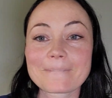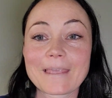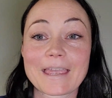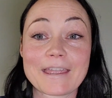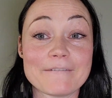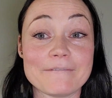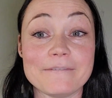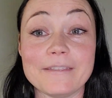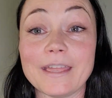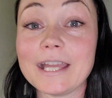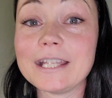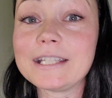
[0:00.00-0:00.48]

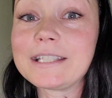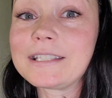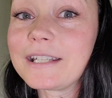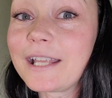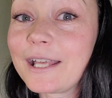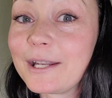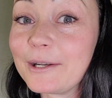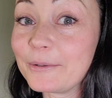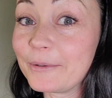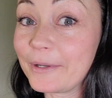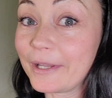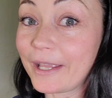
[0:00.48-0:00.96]
If that's
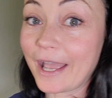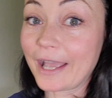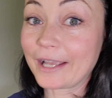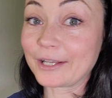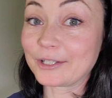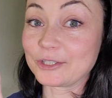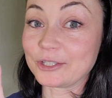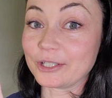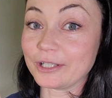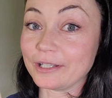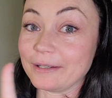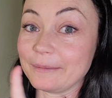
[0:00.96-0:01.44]
not a
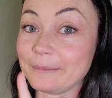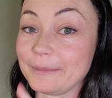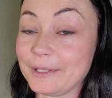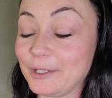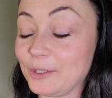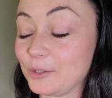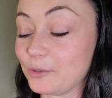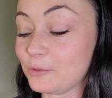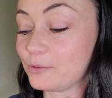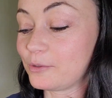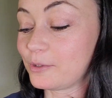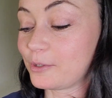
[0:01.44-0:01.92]
reaction, I mean,
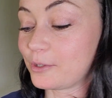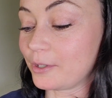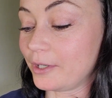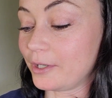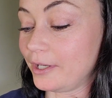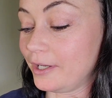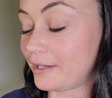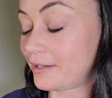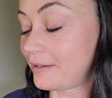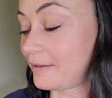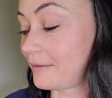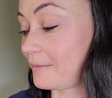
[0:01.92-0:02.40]

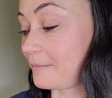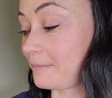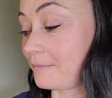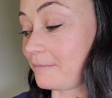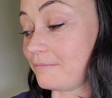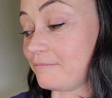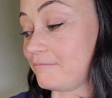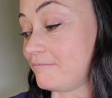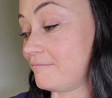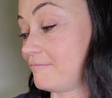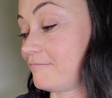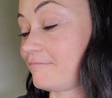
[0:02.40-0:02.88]
Goosecreek,
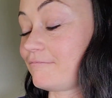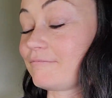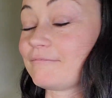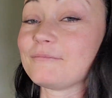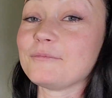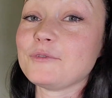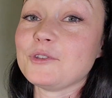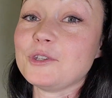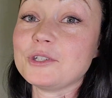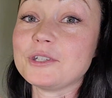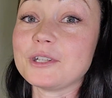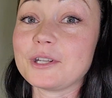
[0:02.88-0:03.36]

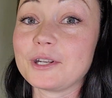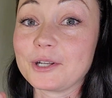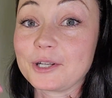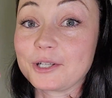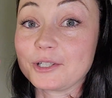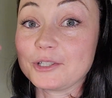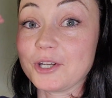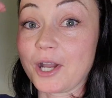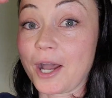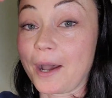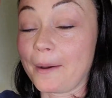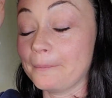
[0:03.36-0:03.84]
you did a
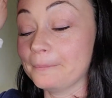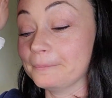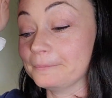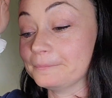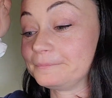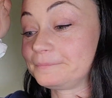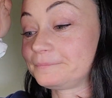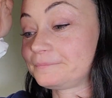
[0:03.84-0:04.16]
good job.